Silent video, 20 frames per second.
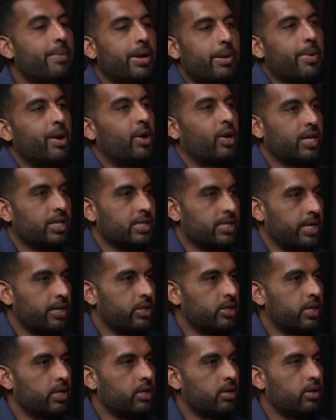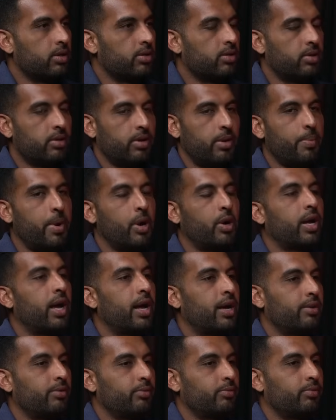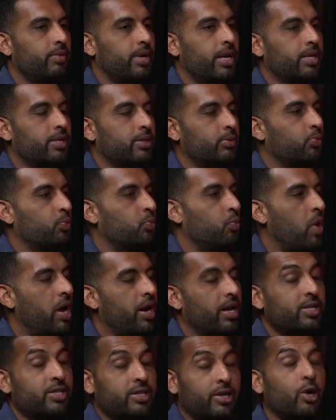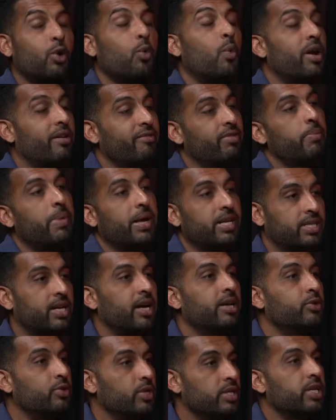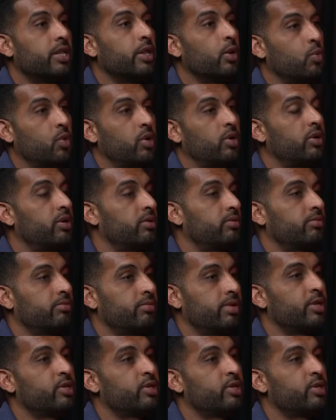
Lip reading: I'm an American citizen. America is still one of the best countries in the world.